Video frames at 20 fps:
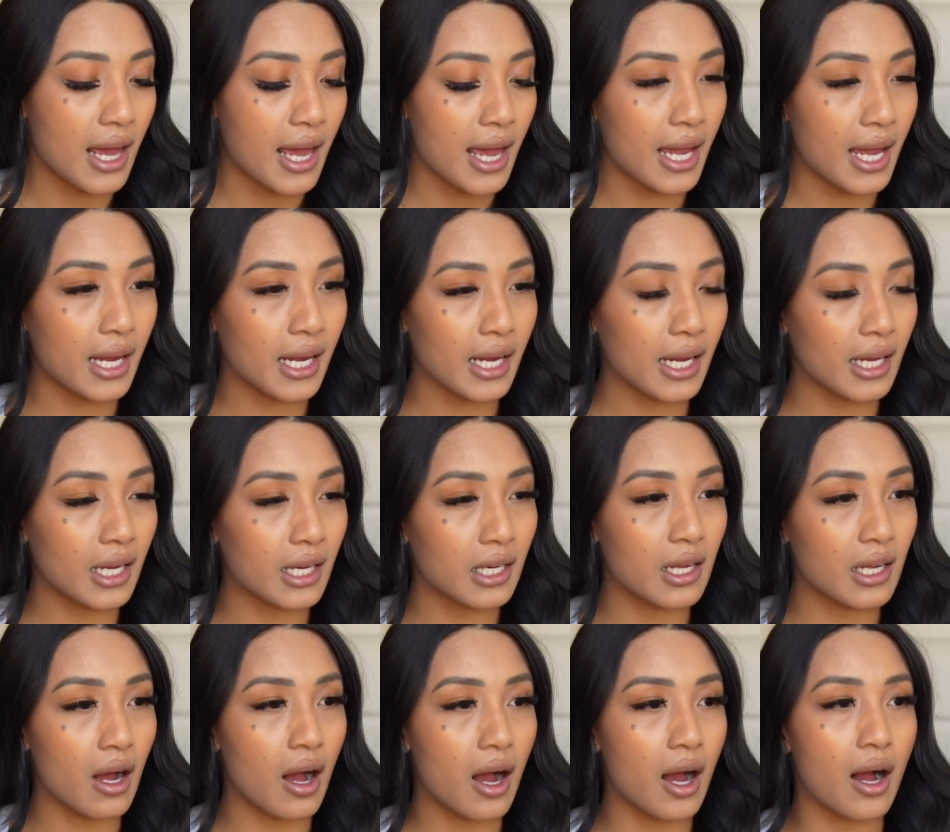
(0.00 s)
And
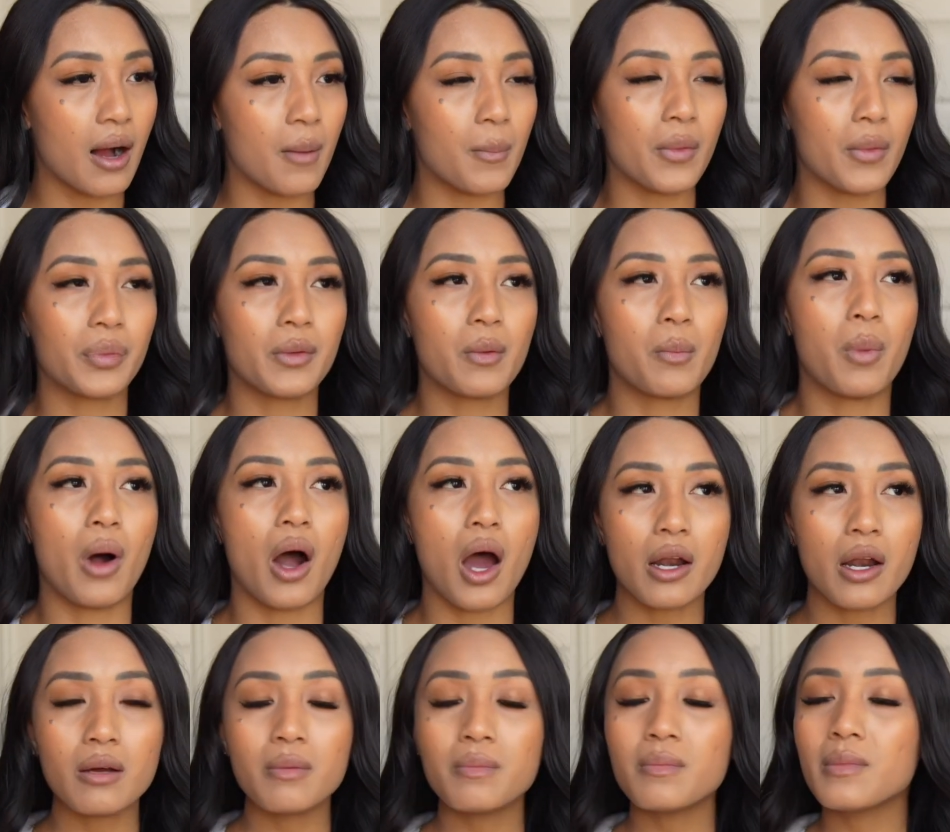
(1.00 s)
um,
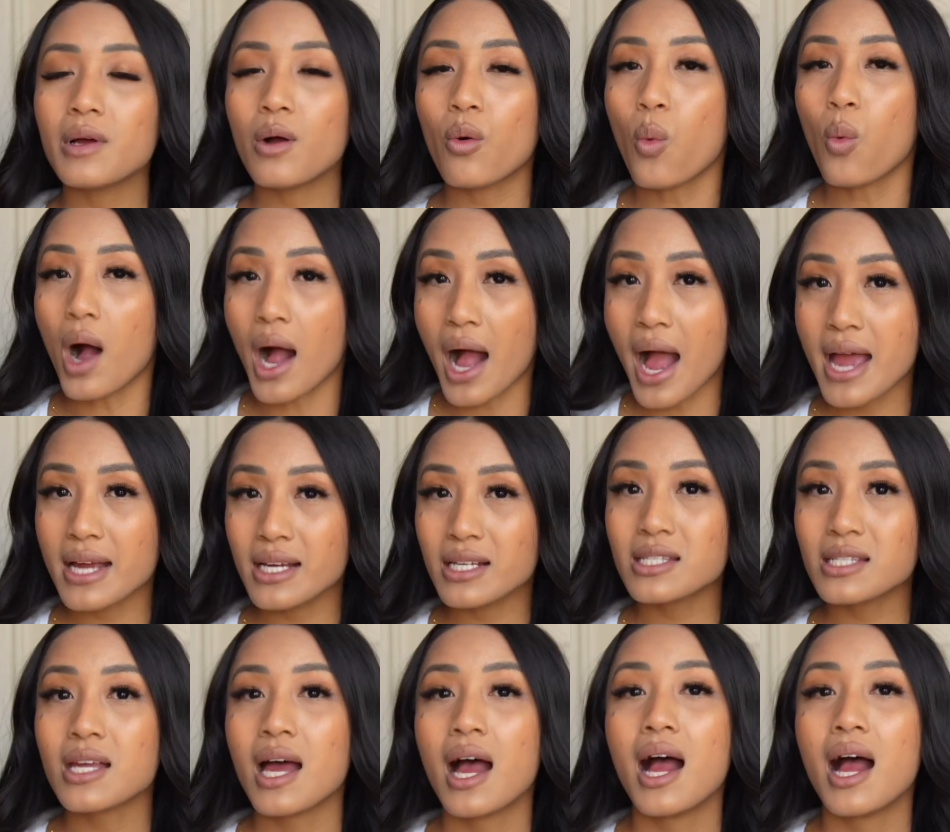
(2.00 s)
bottom wise,